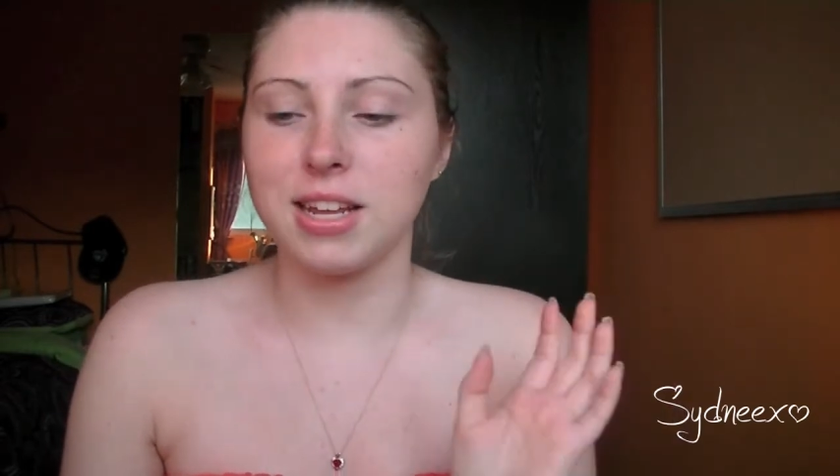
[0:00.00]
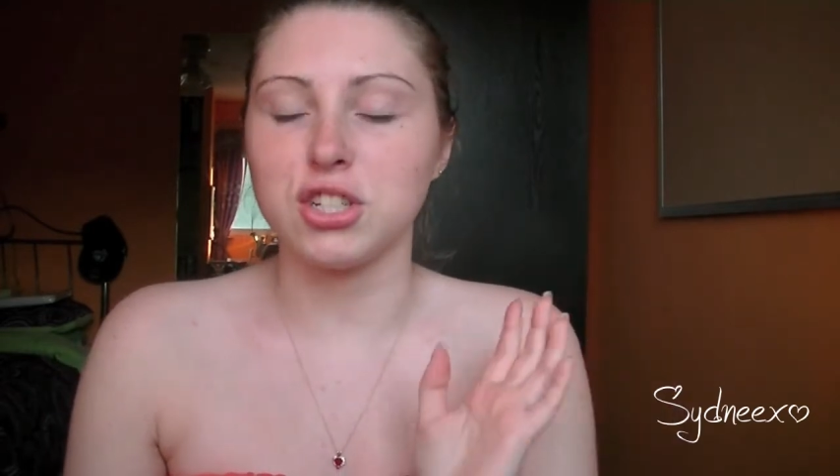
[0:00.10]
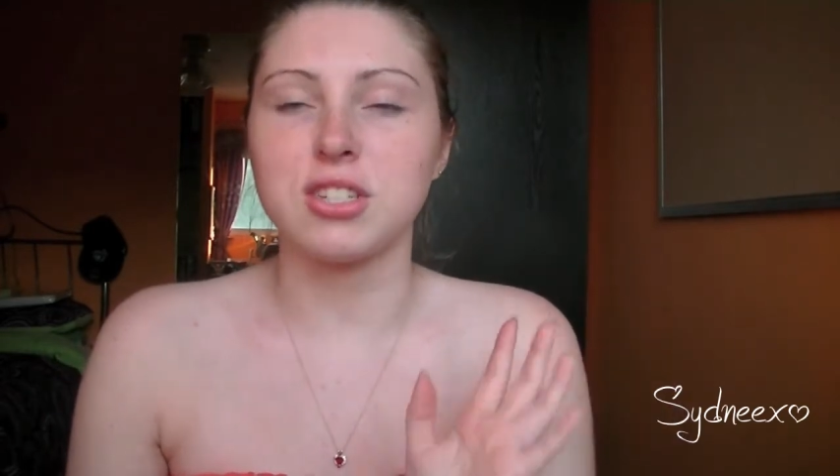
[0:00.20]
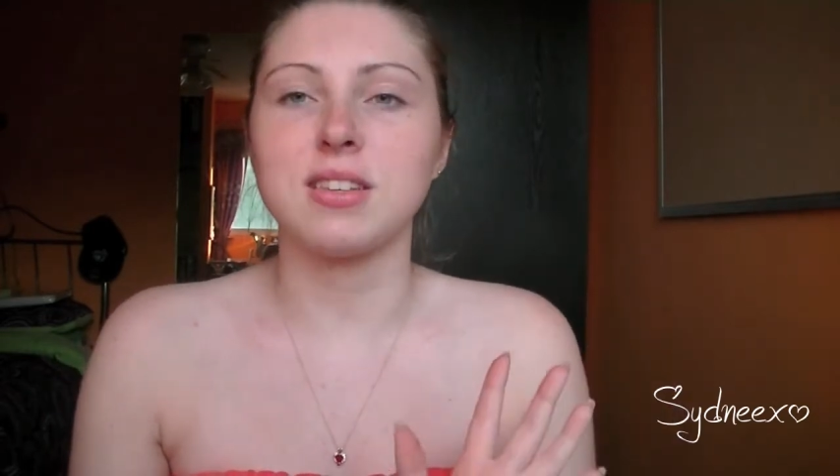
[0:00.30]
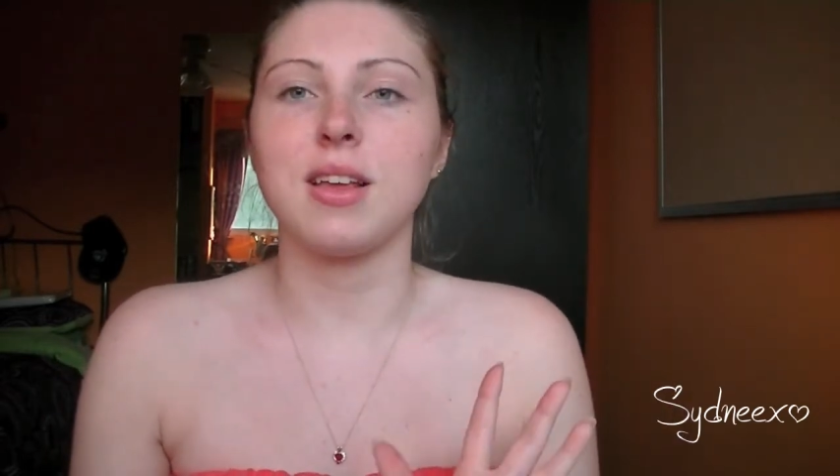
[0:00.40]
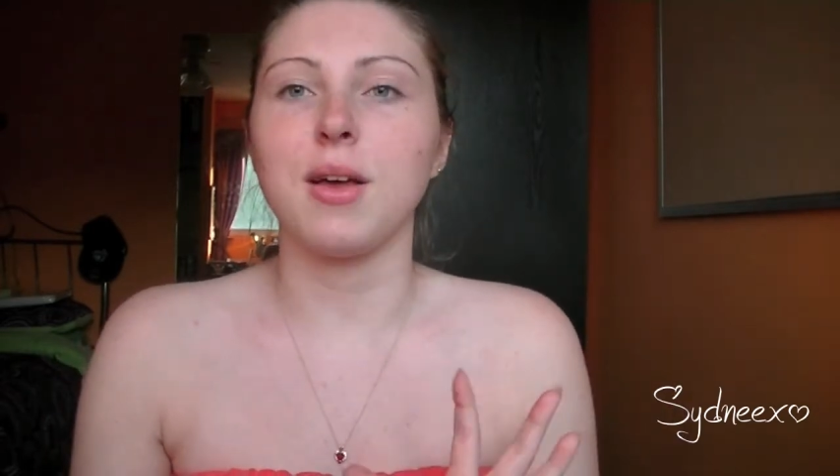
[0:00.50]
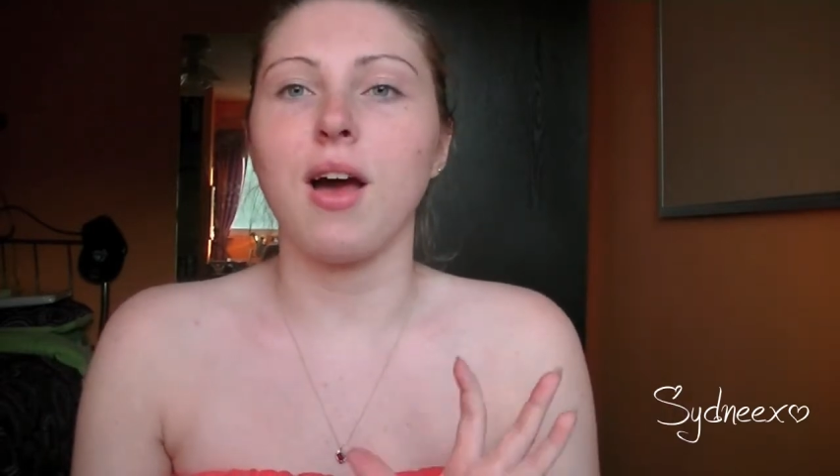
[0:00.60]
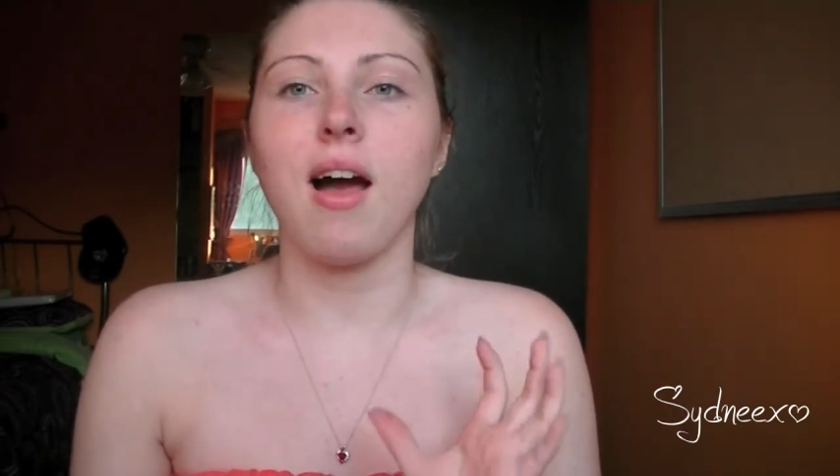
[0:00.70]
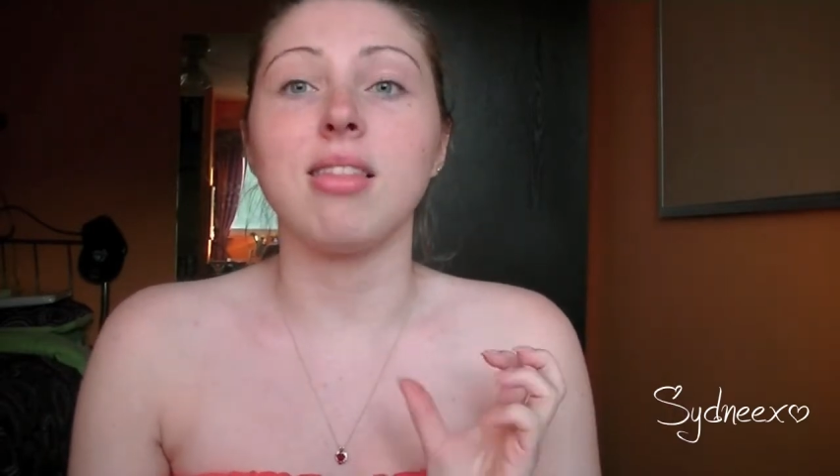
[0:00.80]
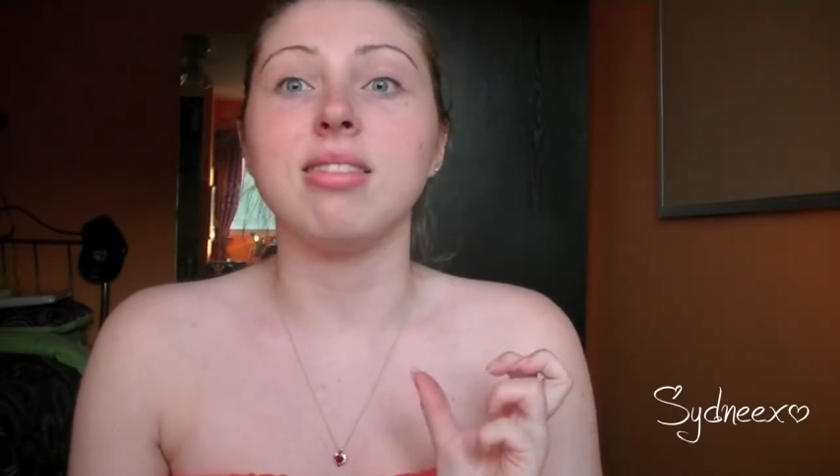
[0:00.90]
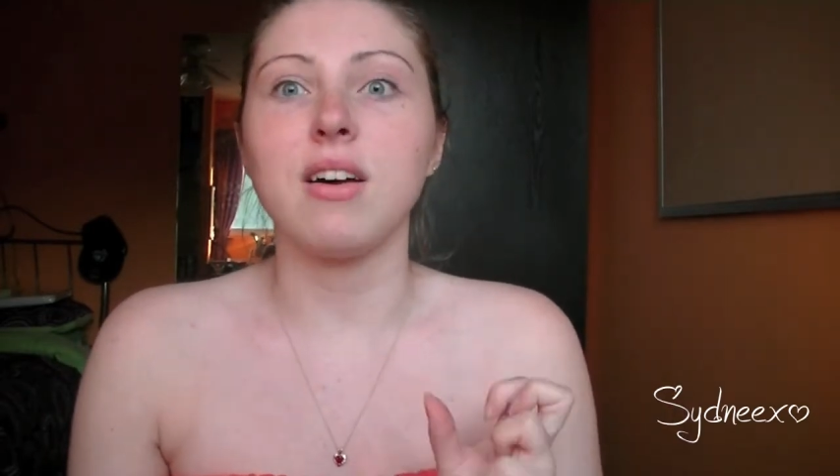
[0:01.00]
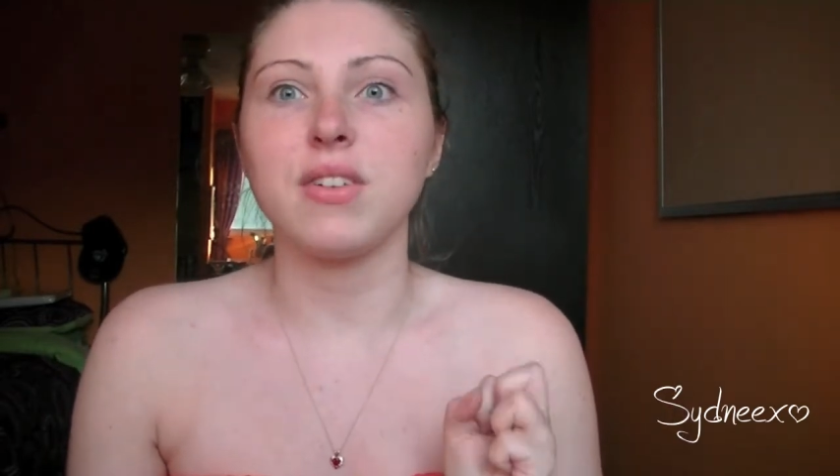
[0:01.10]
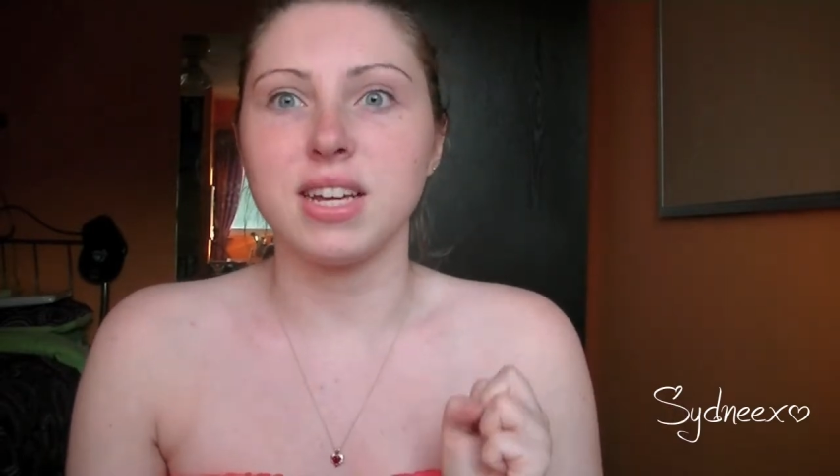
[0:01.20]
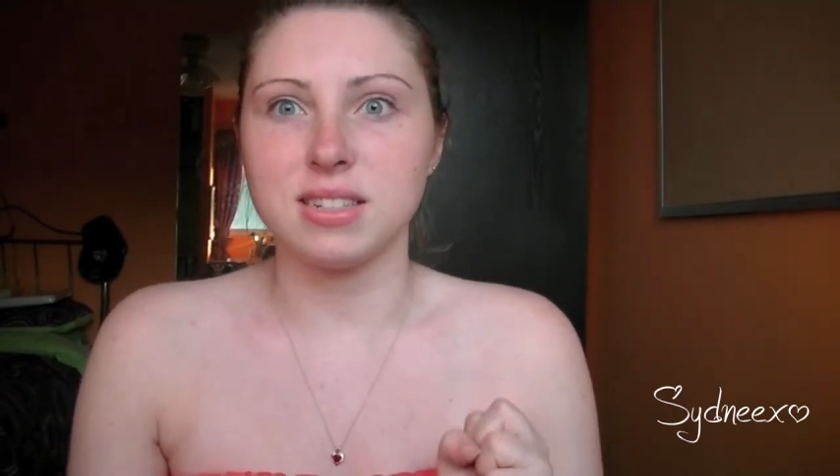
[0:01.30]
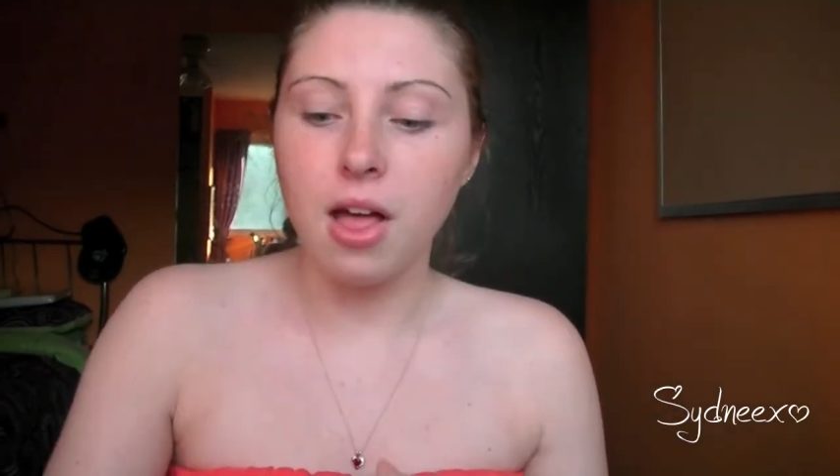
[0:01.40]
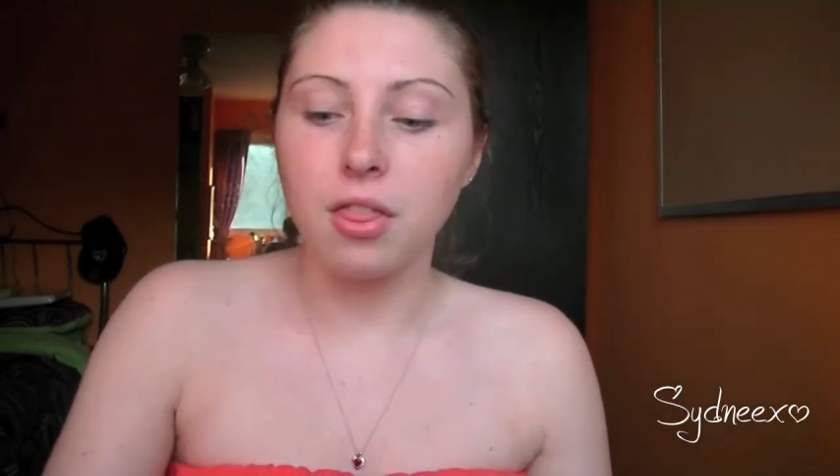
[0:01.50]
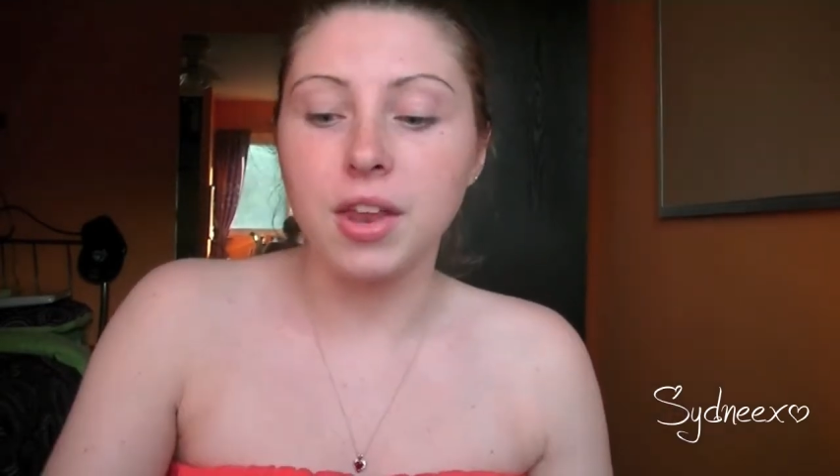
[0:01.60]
it's just, I love it.